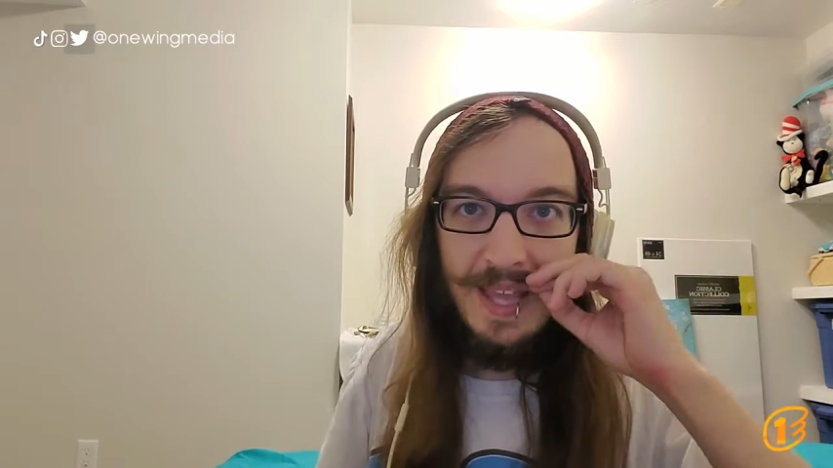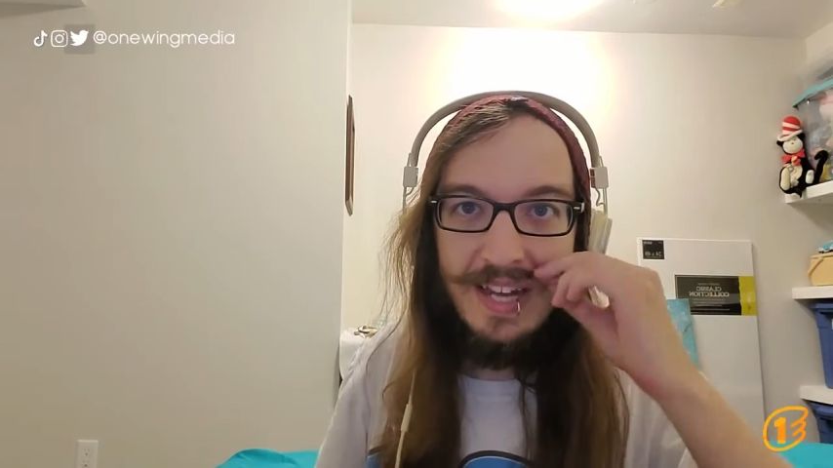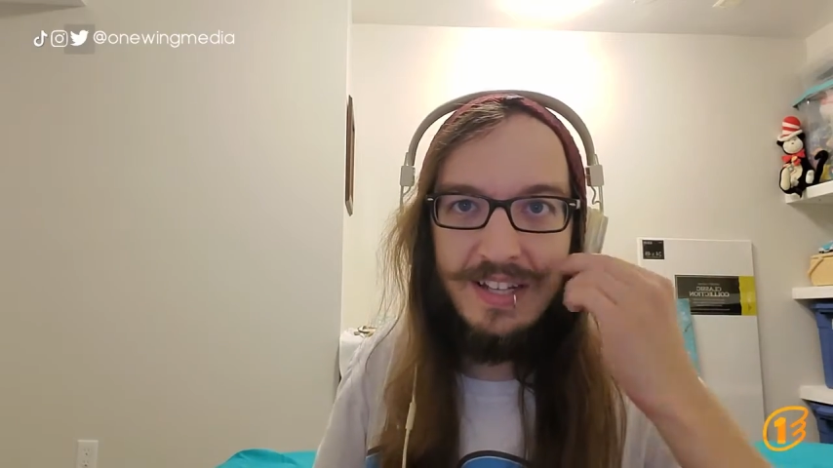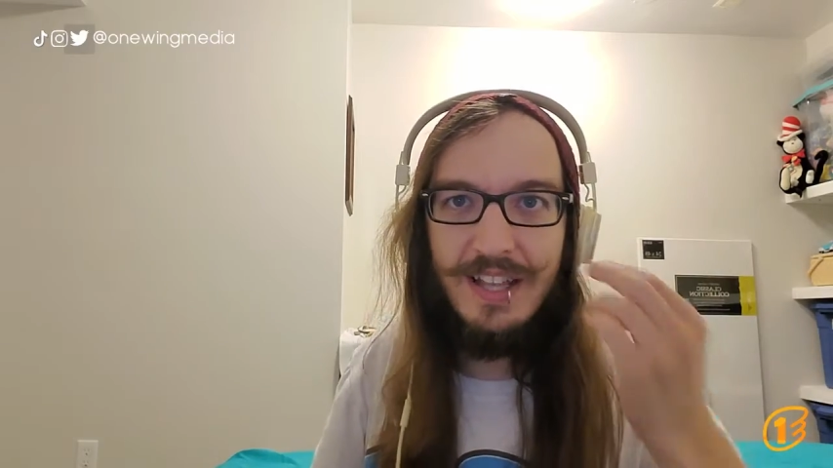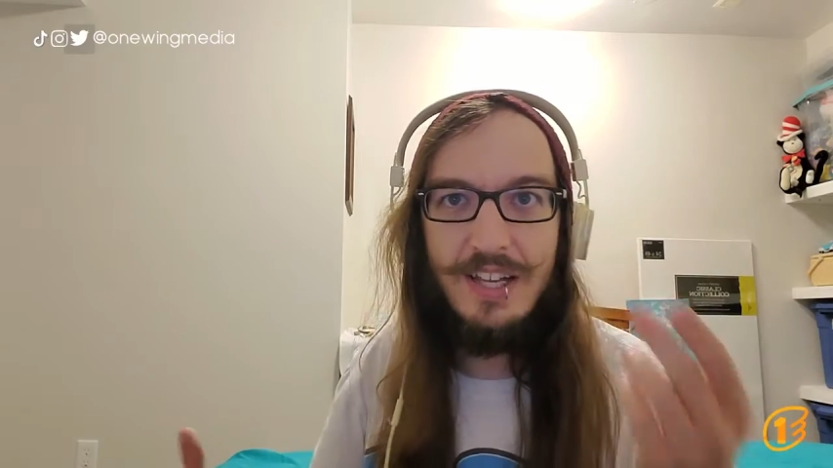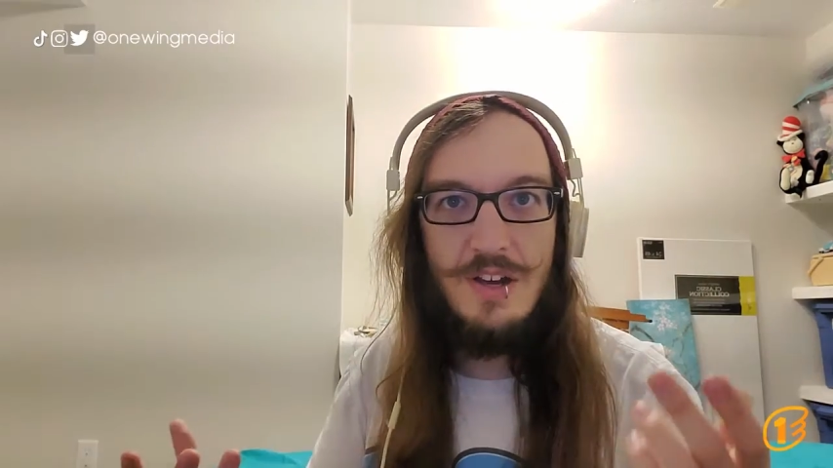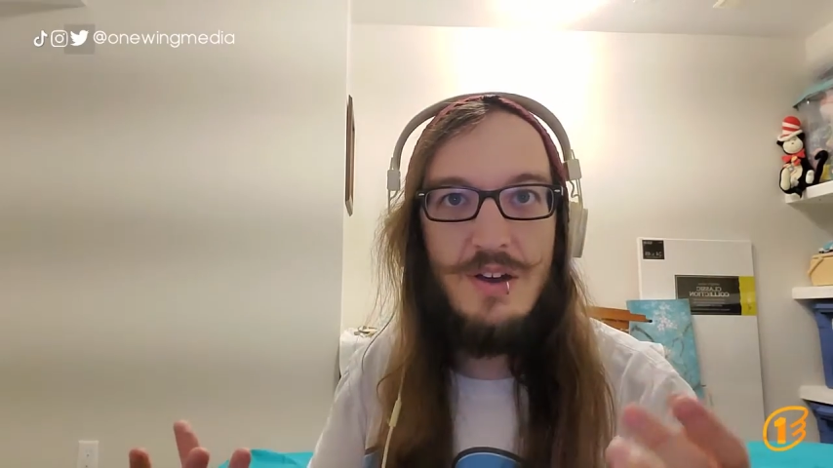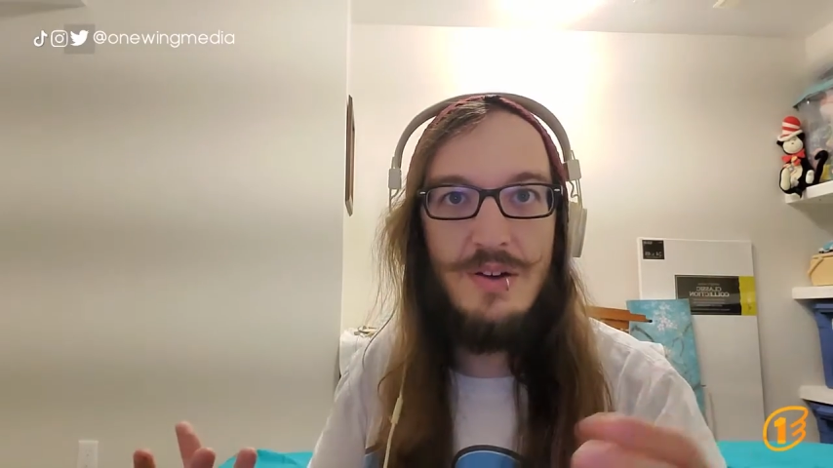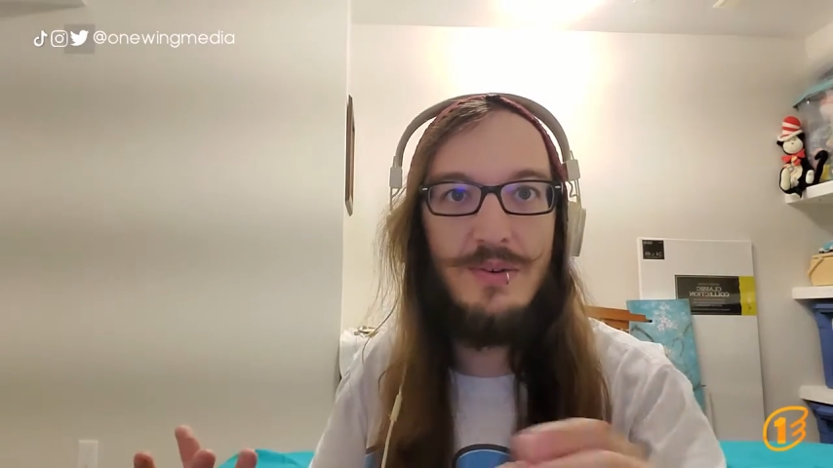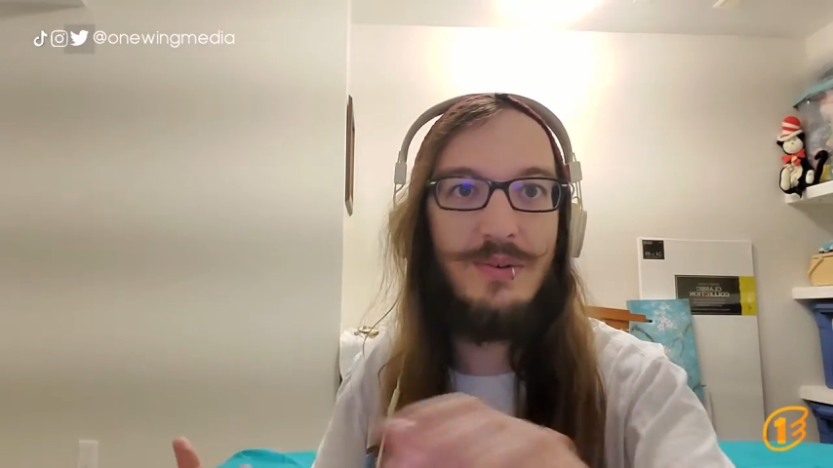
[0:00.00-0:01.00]
And you're like,
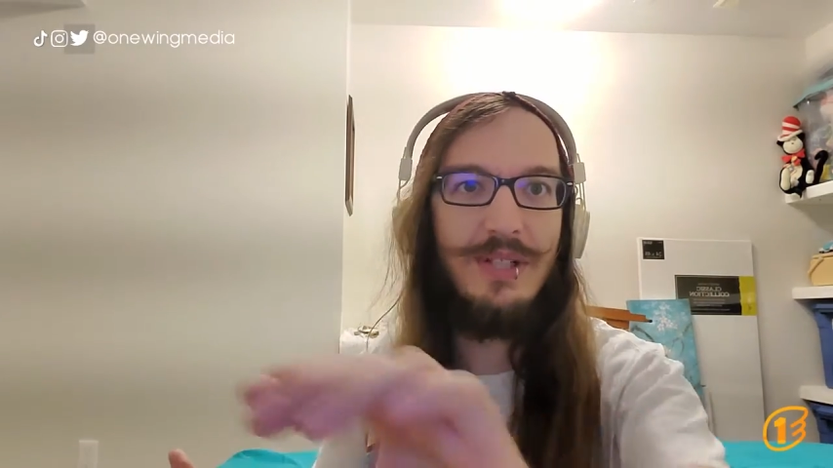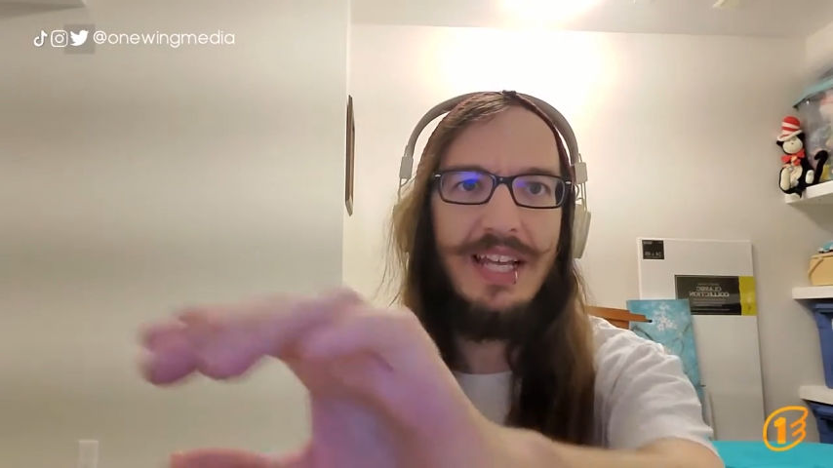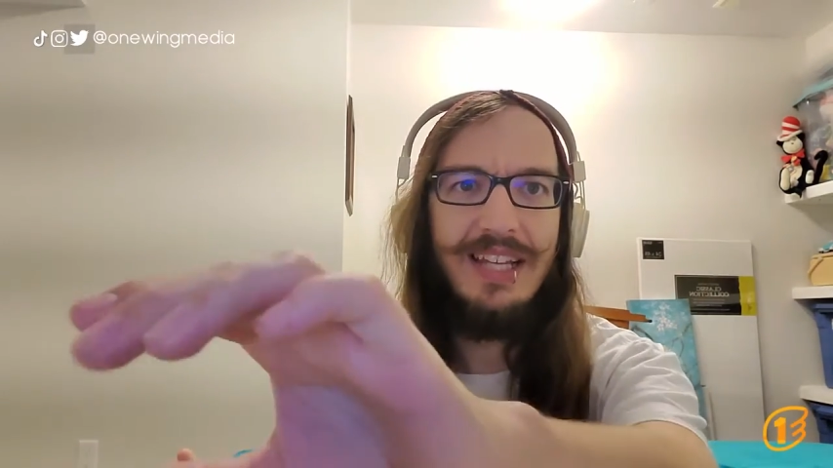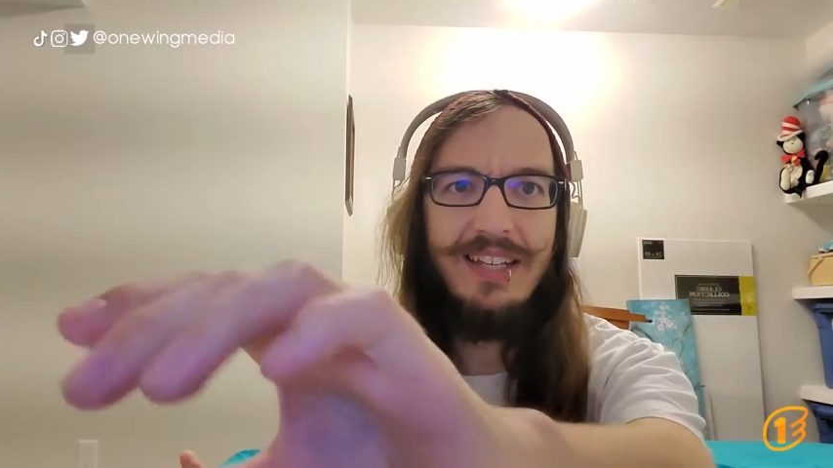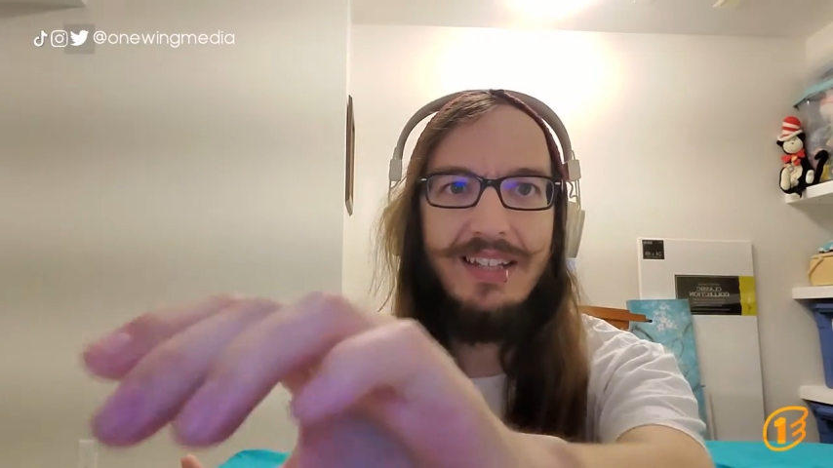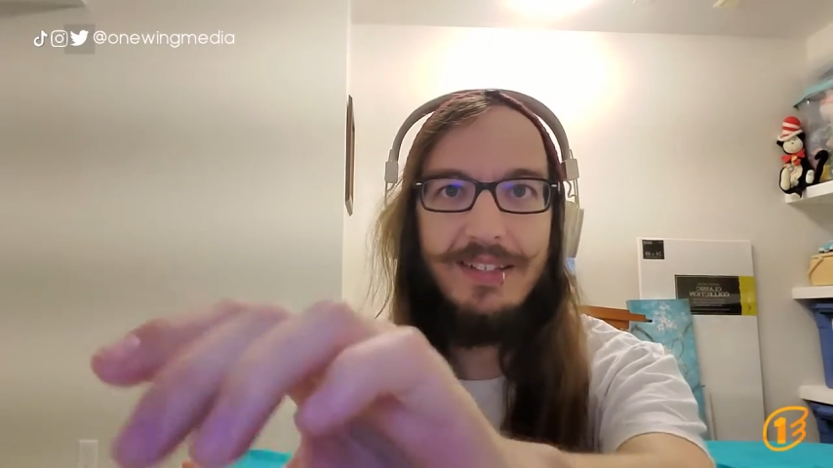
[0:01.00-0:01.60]
oh, like,